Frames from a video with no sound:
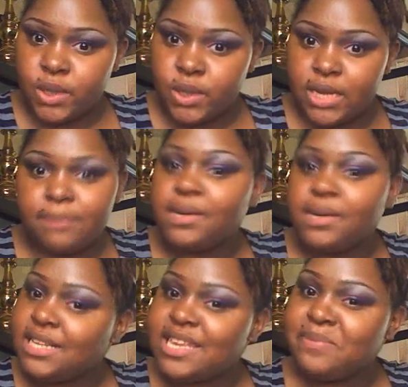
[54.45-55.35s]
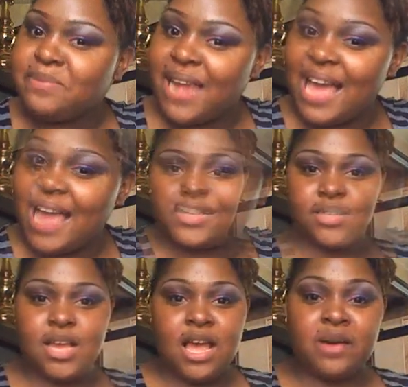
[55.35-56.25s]
y'all, please keep it
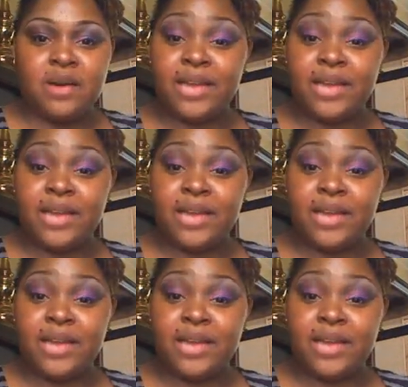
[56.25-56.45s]
locked.